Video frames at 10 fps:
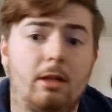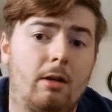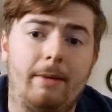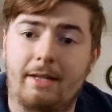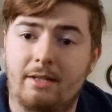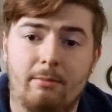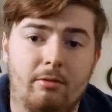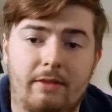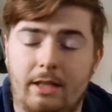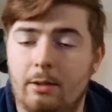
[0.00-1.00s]
I'll make a
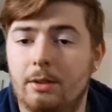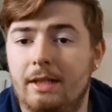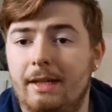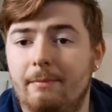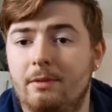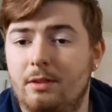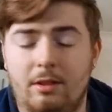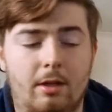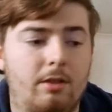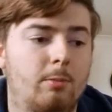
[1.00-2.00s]
separate video on that,
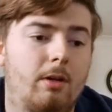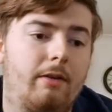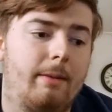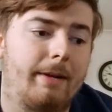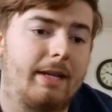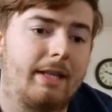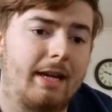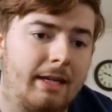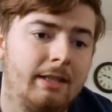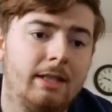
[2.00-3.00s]
so don't you worry about
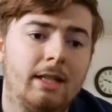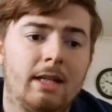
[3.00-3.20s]
that.